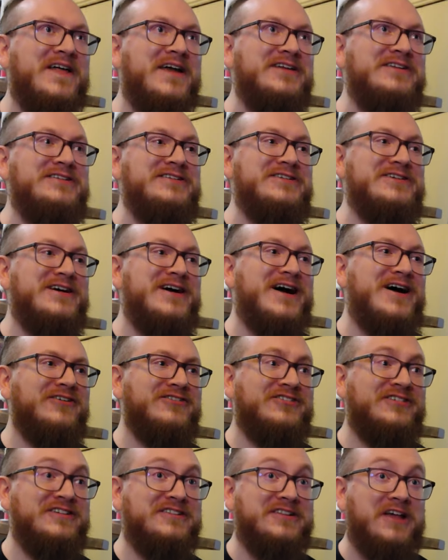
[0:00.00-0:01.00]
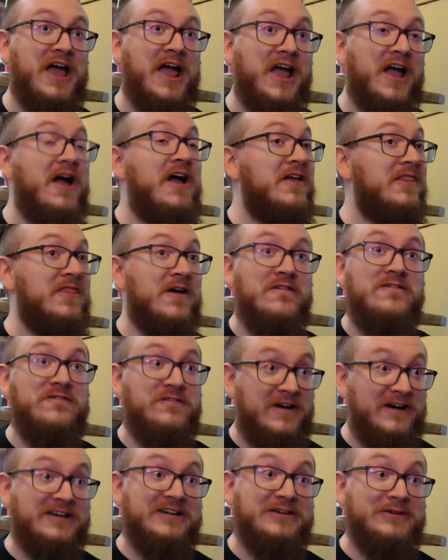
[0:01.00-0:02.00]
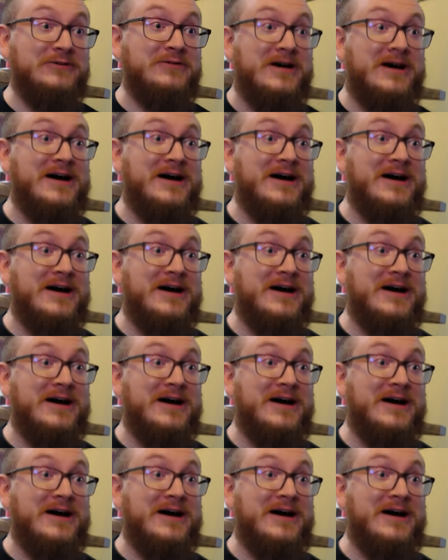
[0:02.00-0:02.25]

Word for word: like, no. She's like, the f*** you